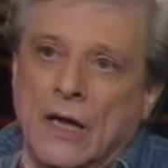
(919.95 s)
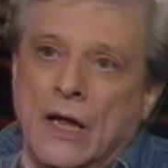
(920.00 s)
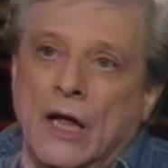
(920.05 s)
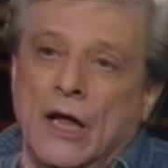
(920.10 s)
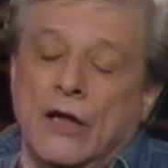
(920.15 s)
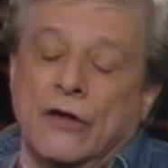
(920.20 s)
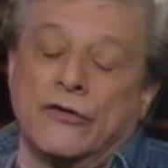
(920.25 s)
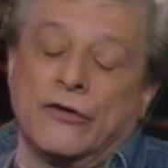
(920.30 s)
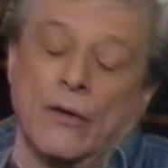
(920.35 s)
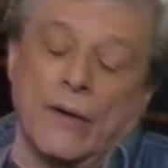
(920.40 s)

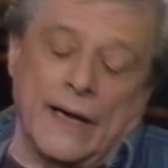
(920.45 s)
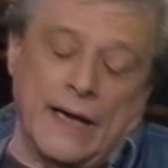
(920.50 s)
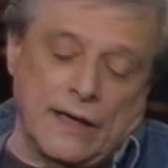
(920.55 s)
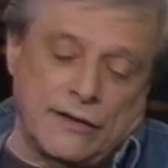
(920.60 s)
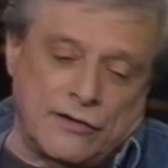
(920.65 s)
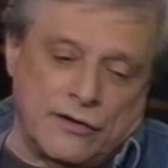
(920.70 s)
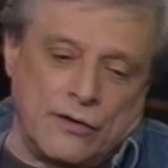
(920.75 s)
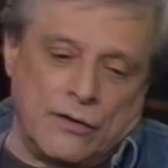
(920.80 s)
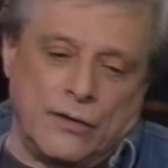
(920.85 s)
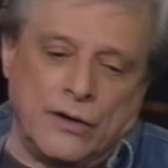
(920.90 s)
So I
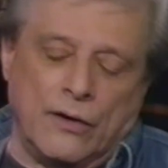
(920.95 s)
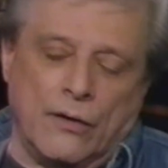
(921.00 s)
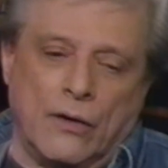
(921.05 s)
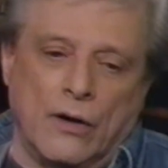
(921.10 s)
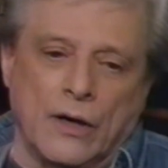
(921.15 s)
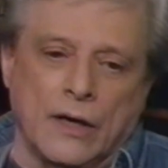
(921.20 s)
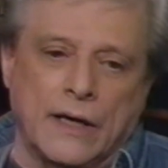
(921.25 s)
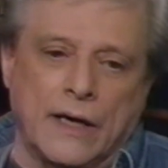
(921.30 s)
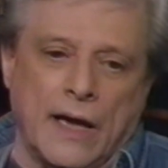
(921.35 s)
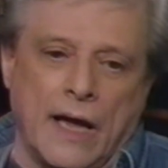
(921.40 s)
get to New
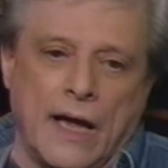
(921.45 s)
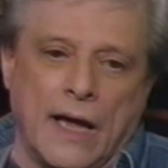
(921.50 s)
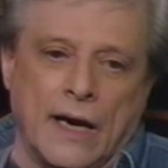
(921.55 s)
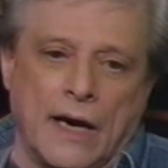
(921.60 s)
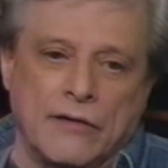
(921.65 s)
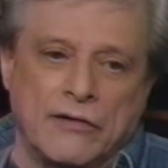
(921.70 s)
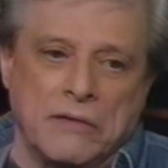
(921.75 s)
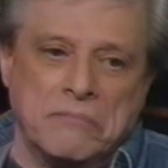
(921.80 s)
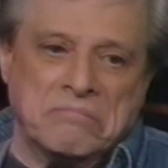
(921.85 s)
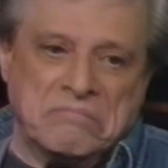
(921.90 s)
York, and
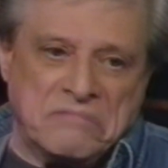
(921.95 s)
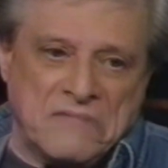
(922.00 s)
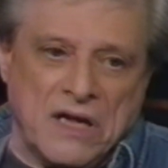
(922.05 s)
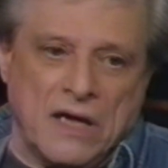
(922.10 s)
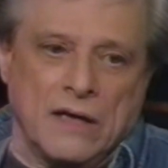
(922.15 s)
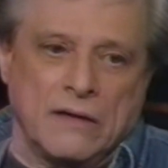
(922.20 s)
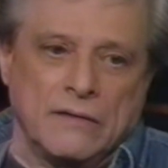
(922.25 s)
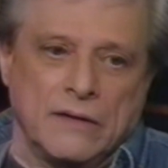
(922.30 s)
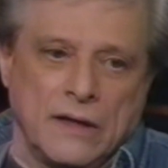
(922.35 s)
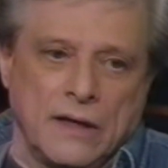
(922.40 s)
I said,
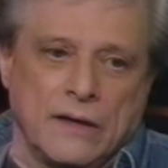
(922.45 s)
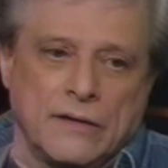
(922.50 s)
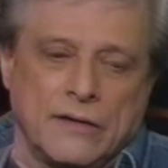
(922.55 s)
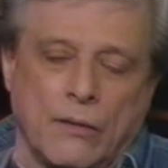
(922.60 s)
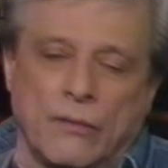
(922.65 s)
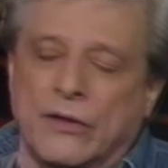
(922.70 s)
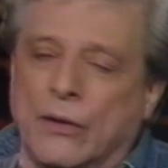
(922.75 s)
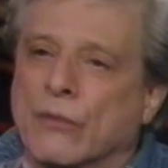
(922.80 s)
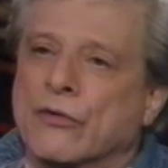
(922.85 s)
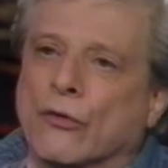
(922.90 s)
uh,
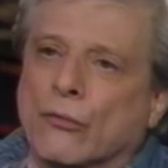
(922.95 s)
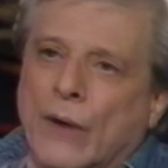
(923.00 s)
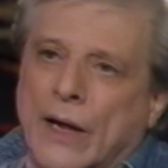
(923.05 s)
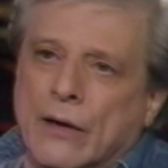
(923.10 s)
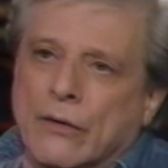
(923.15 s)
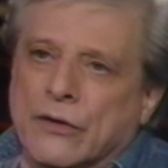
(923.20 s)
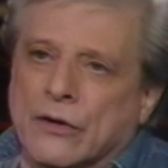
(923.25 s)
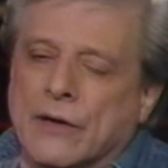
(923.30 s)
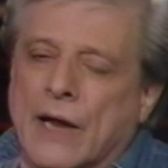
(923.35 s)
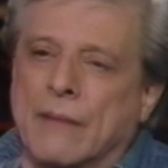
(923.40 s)
there, there was a
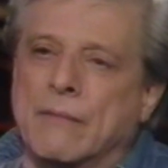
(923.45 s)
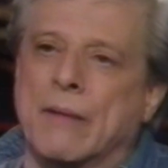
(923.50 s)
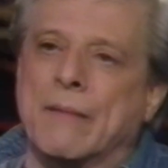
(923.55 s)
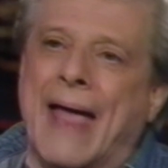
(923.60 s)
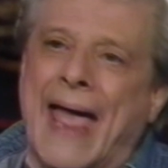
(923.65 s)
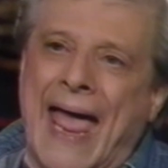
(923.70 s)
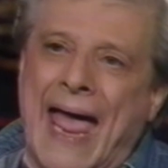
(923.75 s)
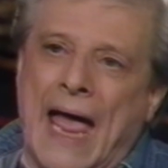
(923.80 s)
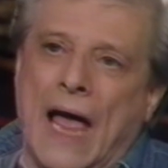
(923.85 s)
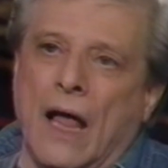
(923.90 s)
writer at the time named
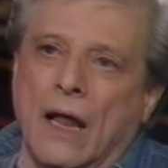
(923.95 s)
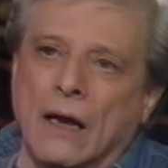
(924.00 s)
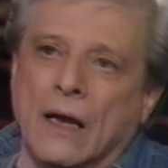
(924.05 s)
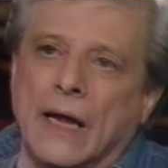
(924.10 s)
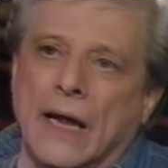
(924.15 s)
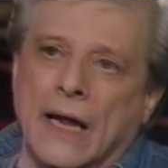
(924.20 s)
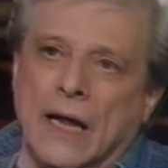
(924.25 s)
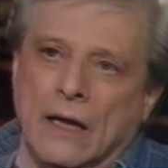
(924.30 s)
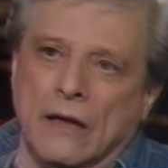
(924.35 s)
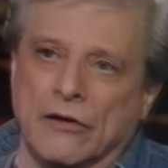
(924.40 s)
Hal
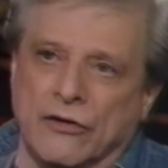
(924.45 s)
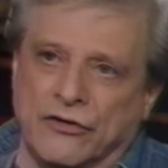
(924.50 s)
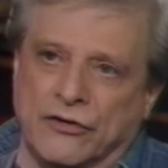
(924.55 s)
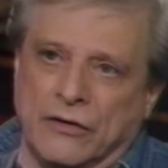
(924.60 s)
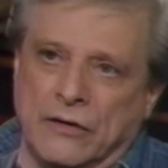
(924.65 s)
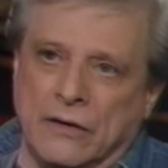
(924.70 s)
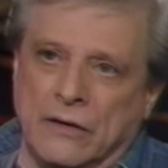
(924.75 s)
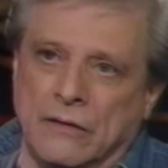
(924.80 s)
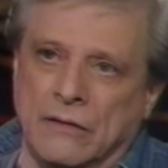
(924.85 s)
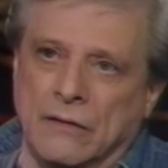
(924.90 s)

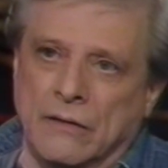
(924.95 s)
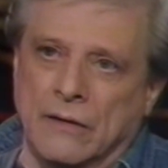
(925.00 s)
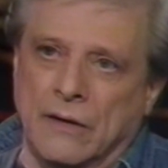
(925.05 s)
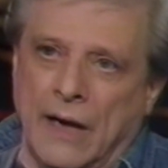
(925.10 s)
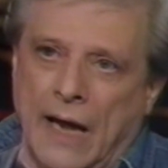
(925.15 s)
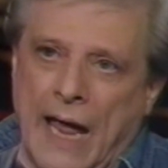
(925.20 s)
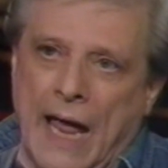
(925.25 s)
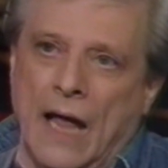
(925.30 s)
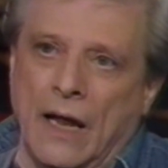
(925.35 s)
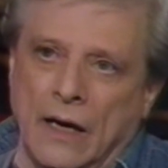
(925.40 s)
Elson.
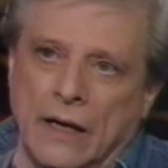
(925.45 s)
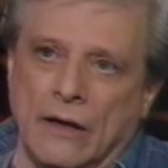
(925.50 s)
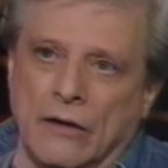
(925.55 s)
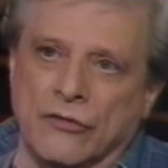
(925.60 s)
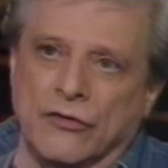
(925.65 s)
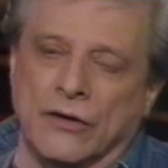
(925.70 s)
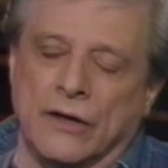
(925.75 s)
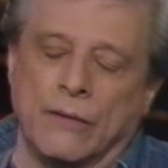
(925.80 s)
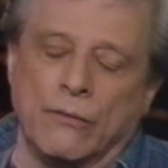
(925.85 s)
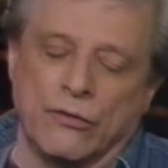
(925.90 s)
Hal
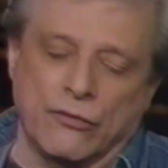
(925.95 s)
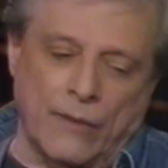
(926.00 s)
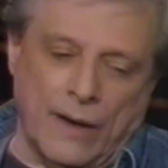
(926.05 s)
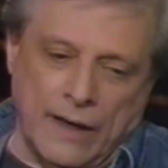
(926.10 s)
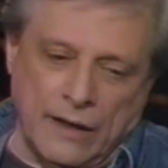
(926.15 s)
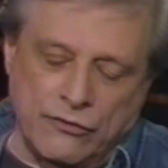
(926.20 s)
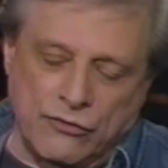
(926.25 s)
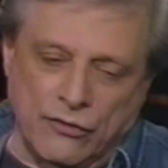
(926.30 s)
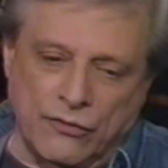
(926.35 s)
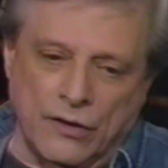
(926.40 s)
Elson. He was
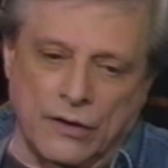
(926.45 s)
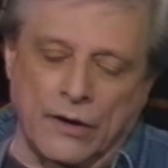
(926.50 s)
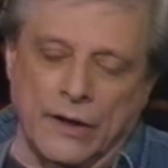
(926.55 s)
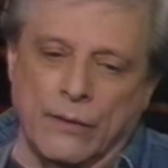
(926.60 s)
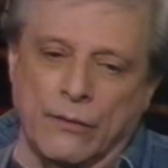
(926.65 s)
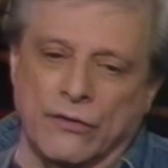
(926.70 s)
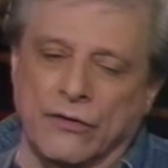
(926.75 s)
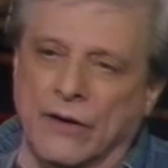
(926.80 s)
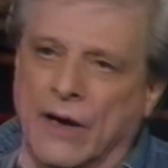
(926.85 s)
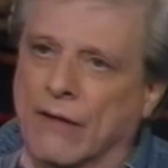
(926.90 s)
writing juvenile
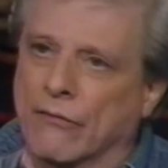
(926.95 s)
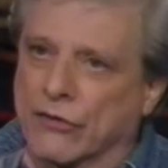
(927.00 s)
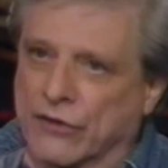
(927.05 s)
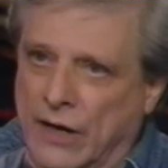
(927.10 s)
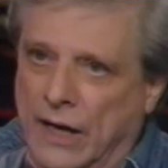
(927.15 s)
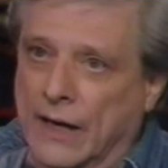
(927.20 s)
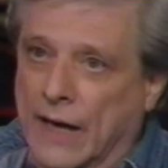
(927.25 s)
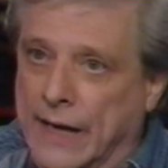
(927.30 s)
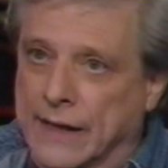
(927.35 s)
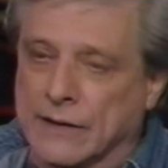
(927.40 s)
delinquency novels, and
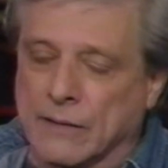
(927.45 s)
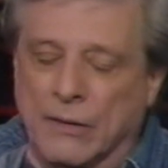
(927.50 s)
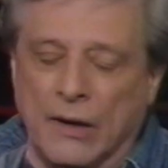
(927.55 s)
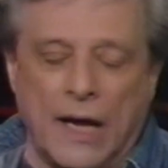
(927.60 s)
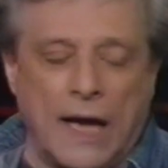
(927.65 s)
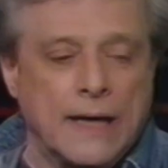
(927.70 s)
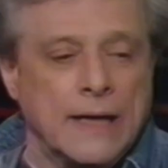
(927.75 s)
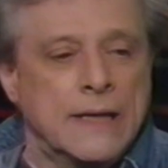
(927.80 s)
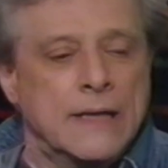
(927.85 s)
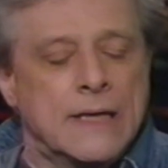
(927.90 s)
I liked them a
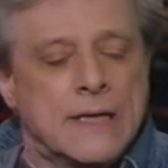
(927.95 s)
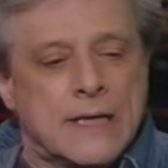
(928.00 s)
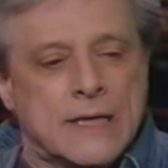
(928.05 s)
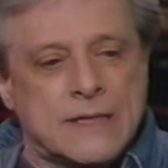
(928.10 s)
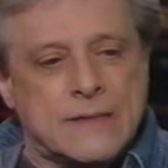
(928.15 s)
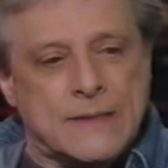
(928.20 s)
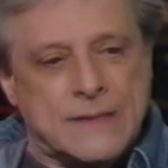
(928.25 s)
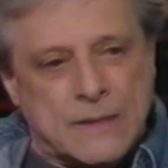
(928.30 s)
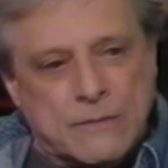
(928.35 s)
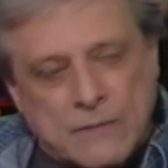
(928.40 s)
lot.
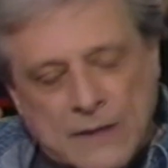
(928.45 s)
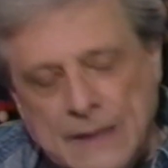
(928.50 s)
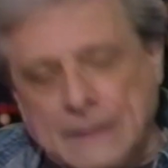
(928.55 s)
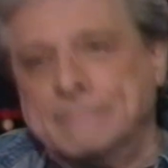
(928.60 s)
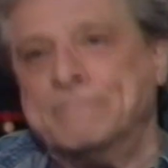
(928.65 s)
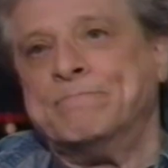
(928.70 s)
So I said, well,